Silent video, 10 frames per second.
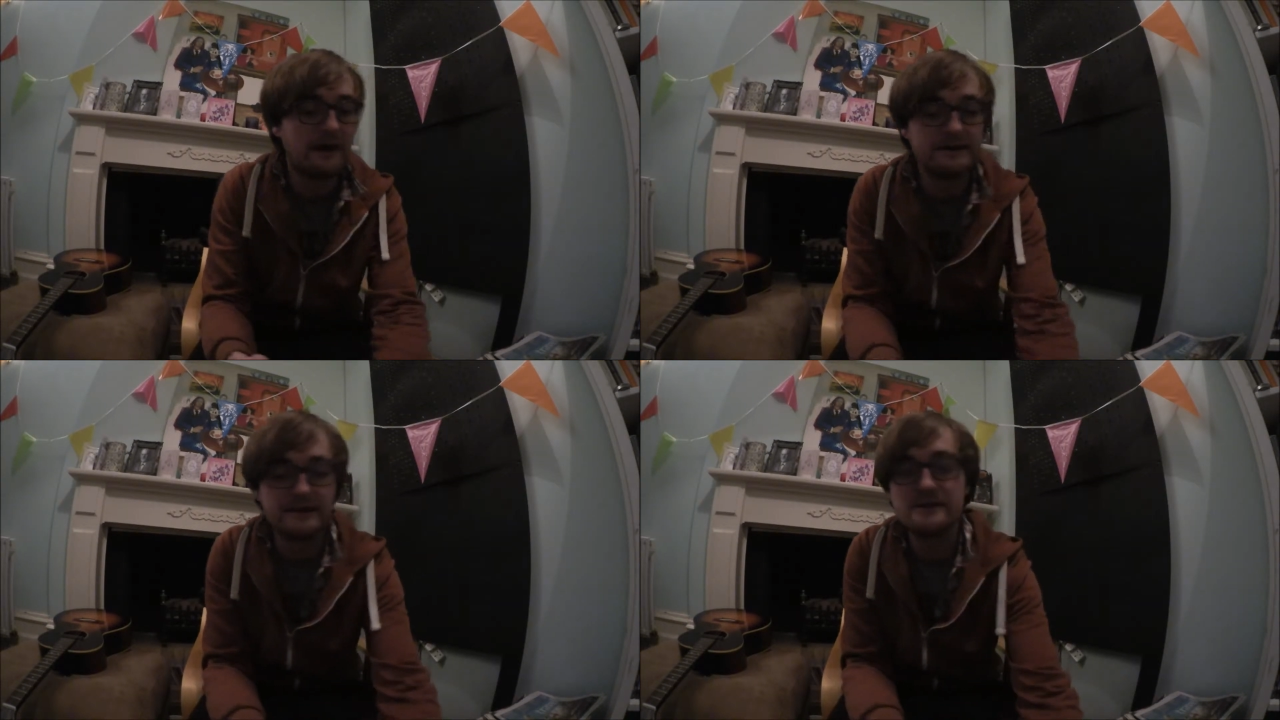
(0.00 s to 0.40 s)

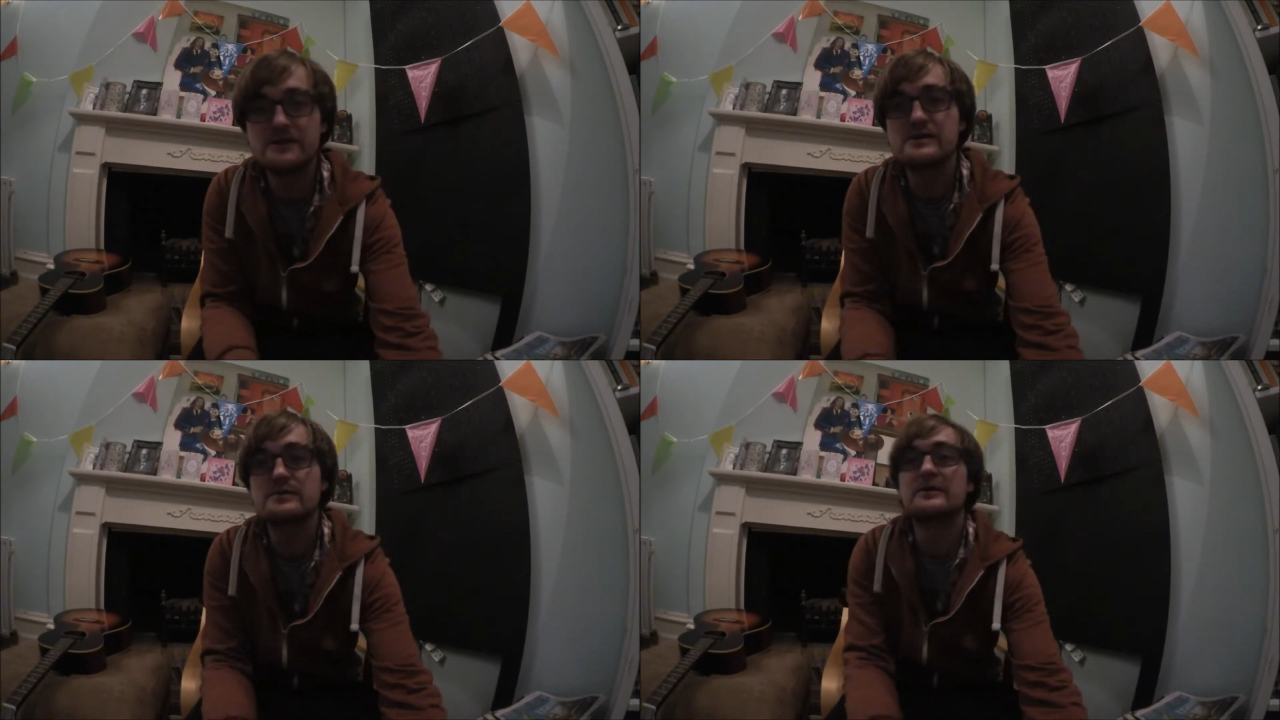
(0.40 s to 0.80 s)
I did
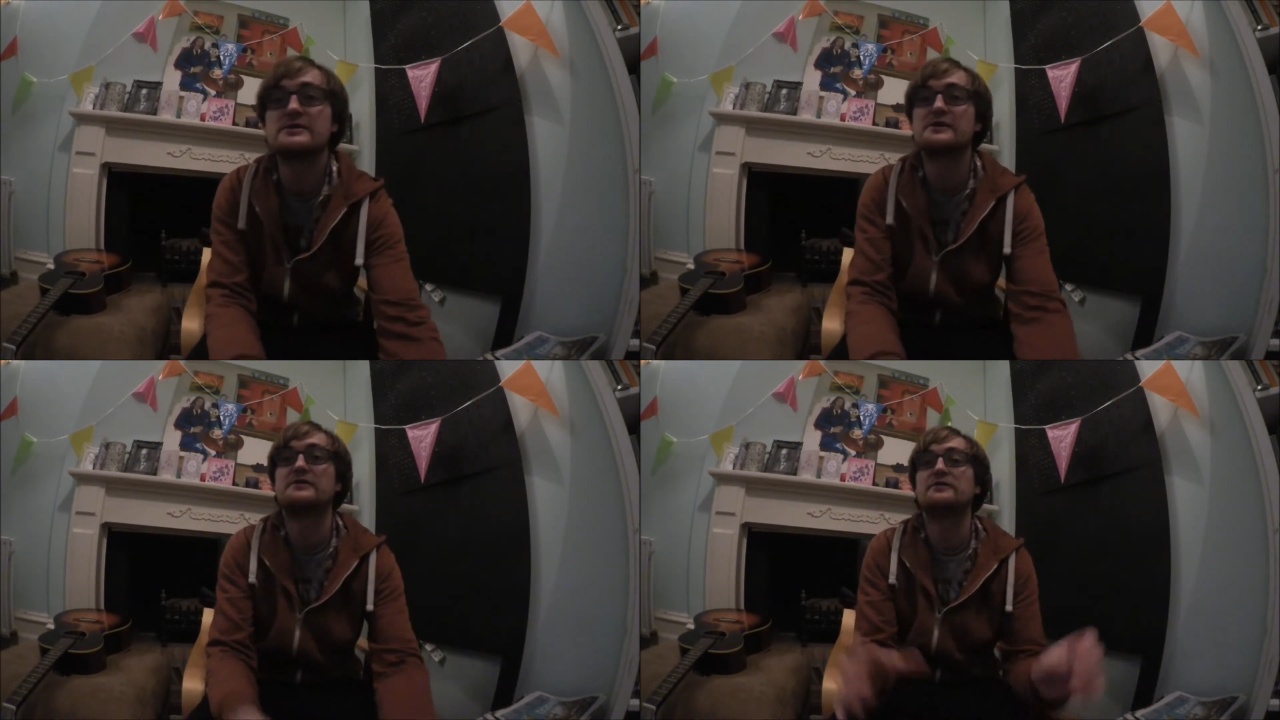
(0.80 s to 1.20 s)
just want
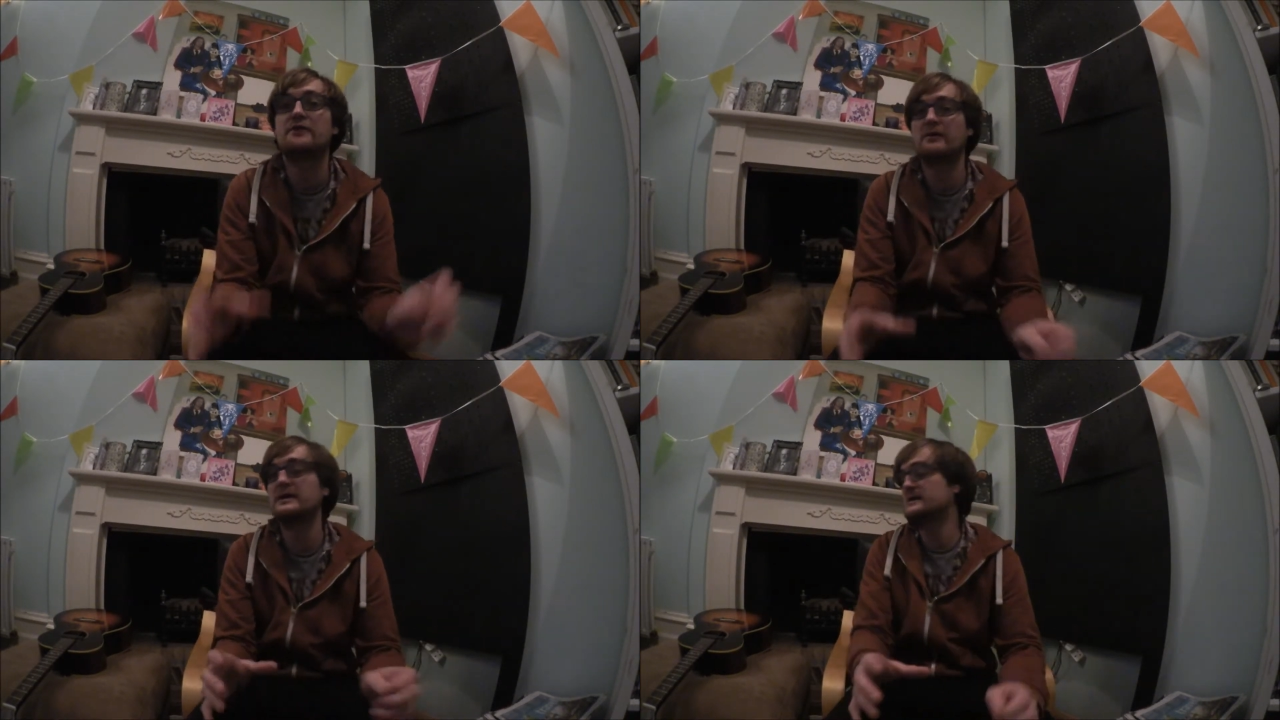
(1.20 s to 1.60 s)
to
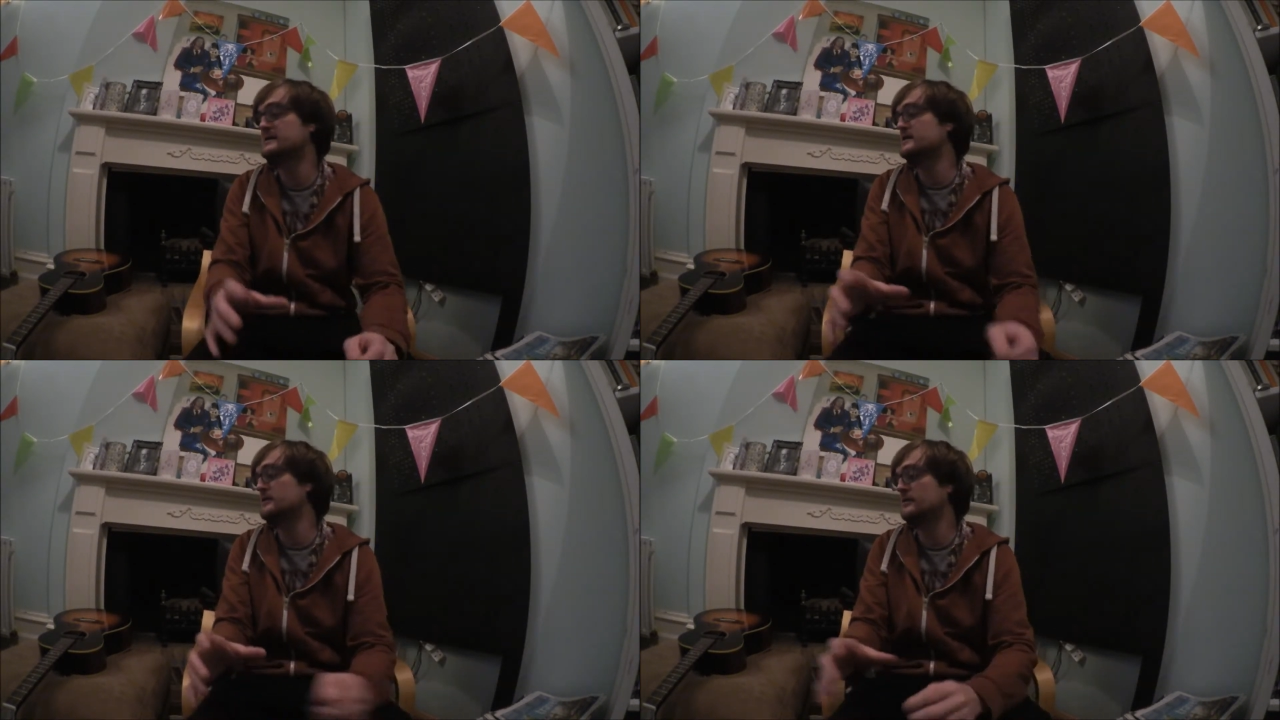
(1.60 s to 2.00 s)
throw
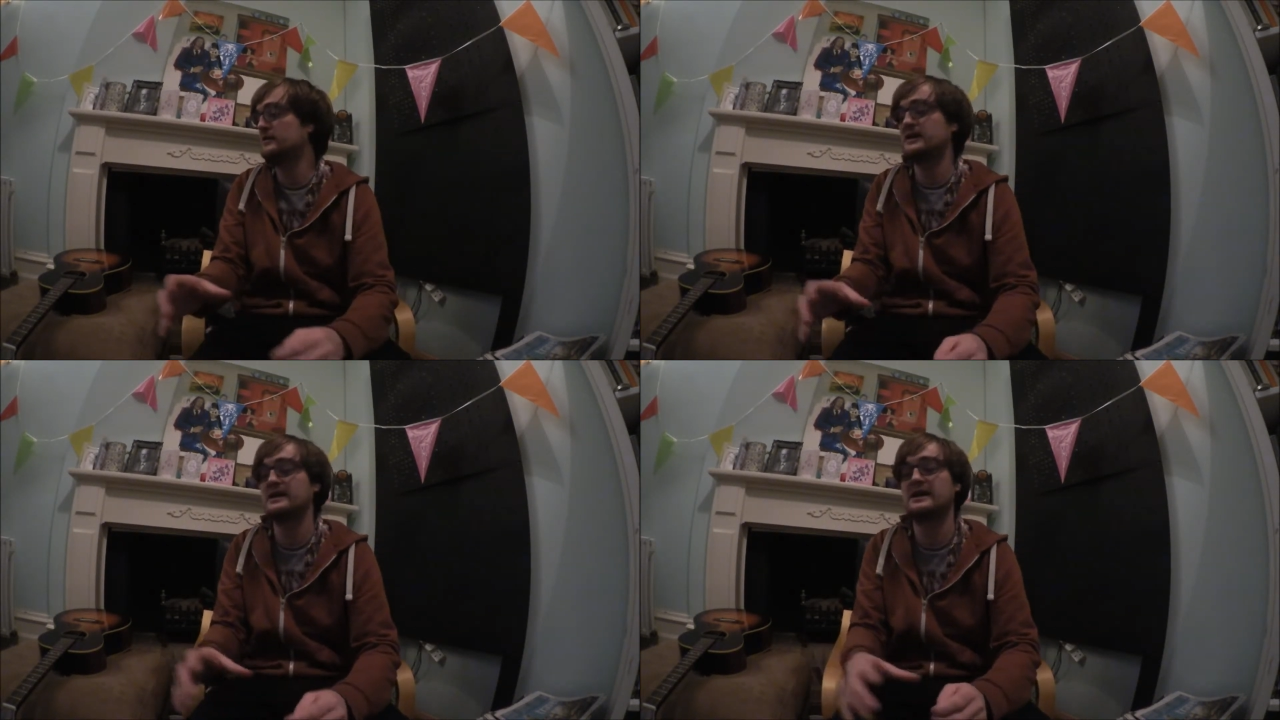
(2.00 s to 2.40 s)
into
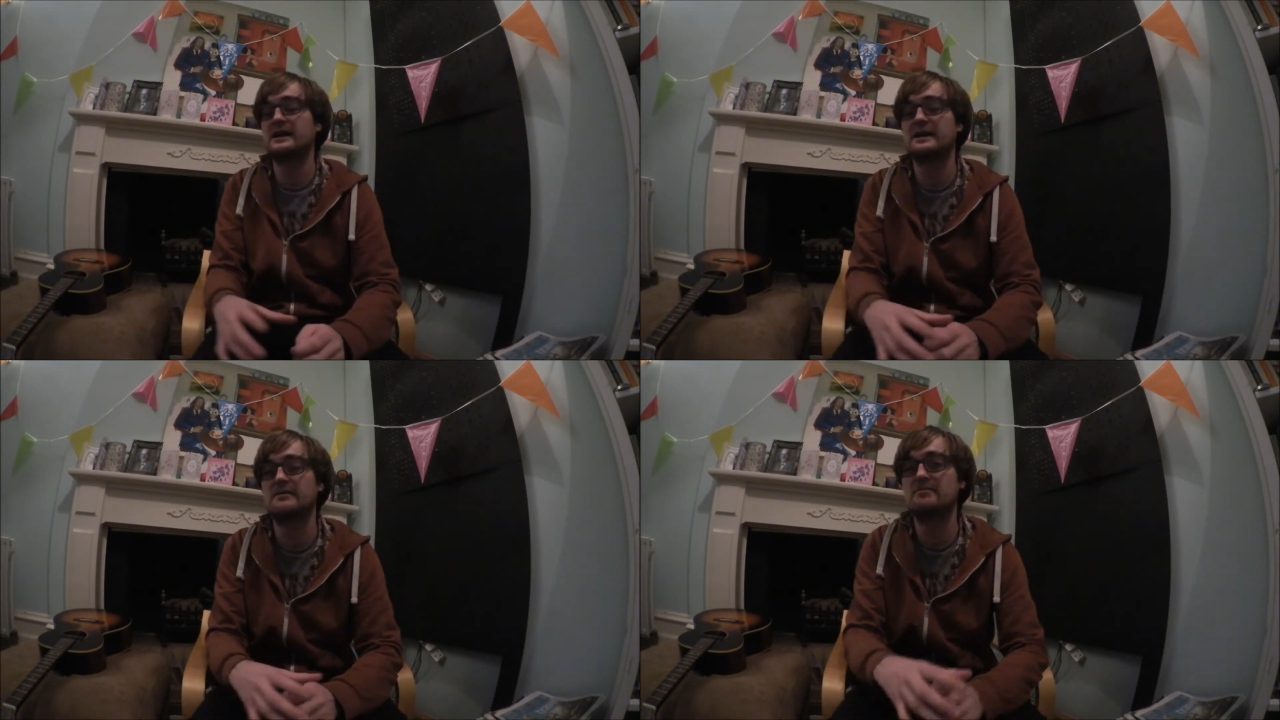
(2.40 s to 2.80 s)

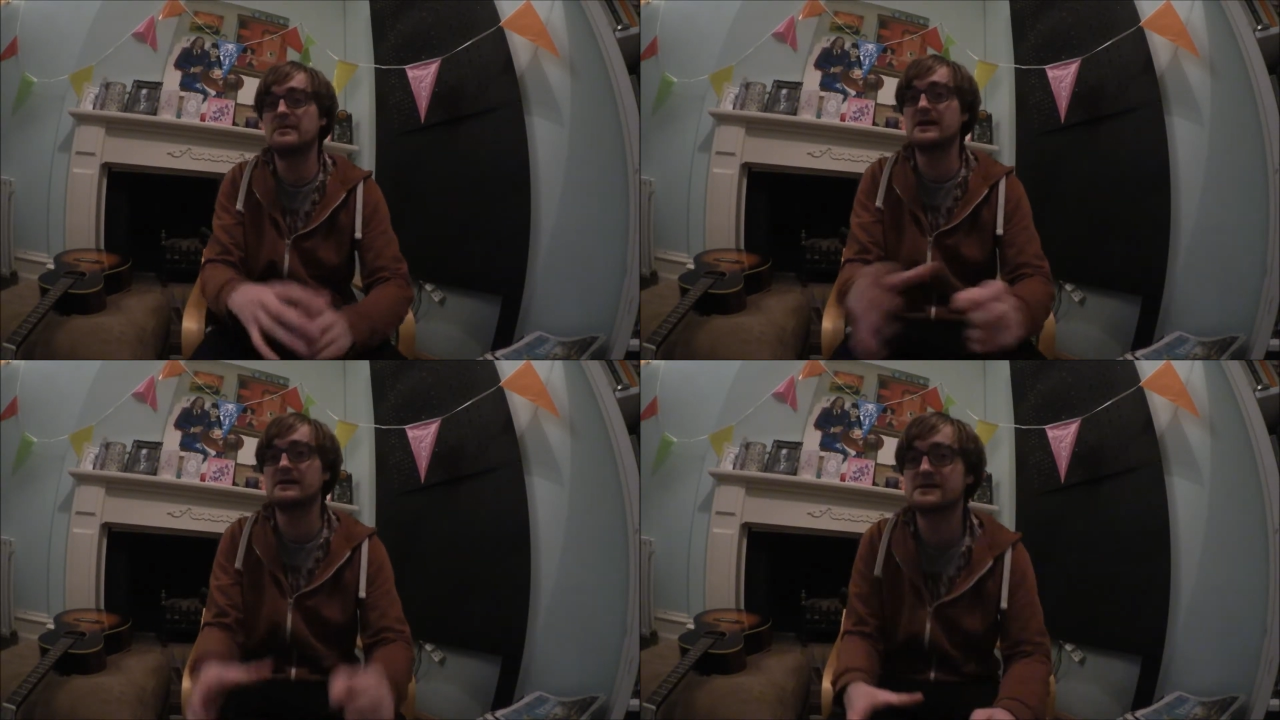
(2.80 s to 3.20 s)
the
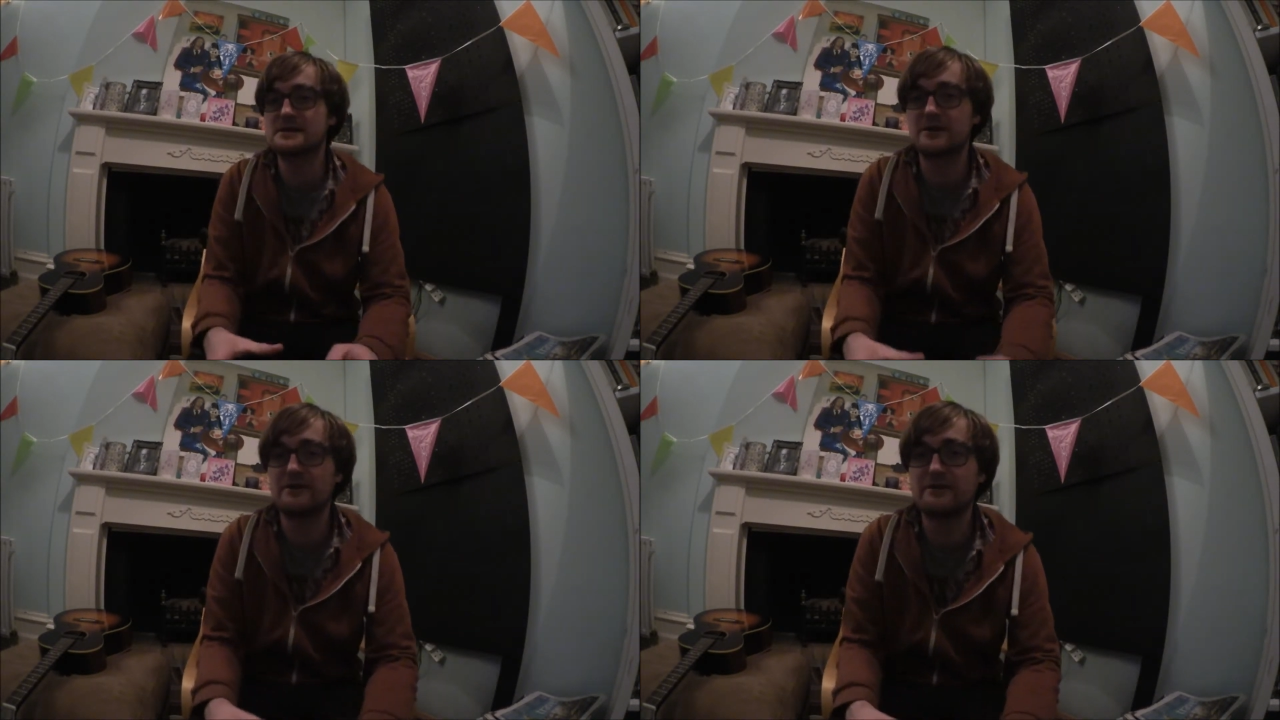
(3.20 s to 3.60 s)

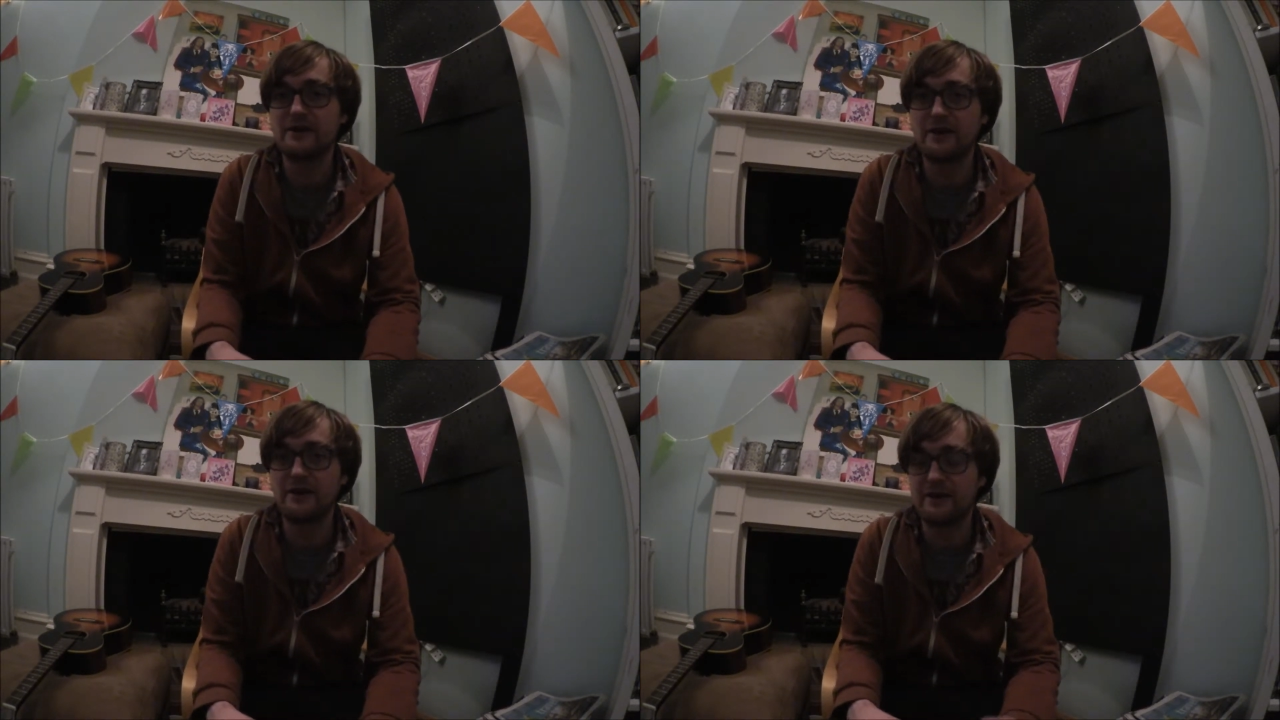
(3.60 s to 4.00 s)
mix of
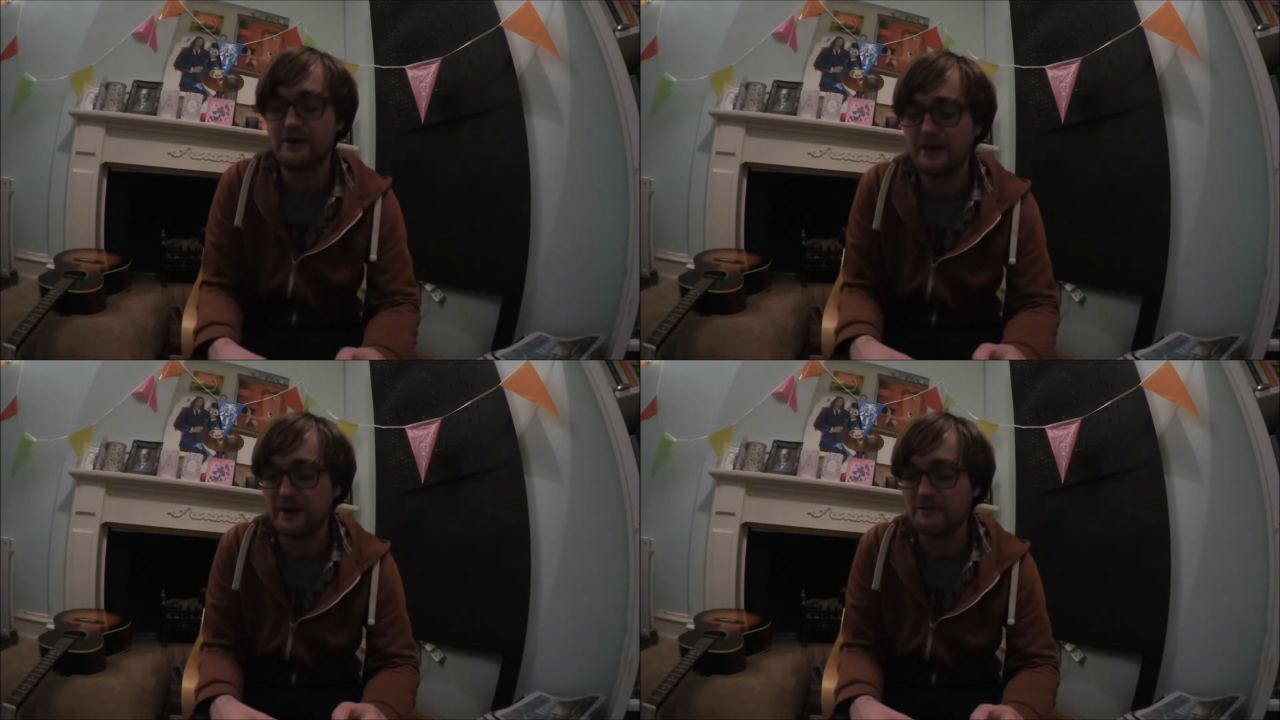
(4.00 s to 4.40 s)
your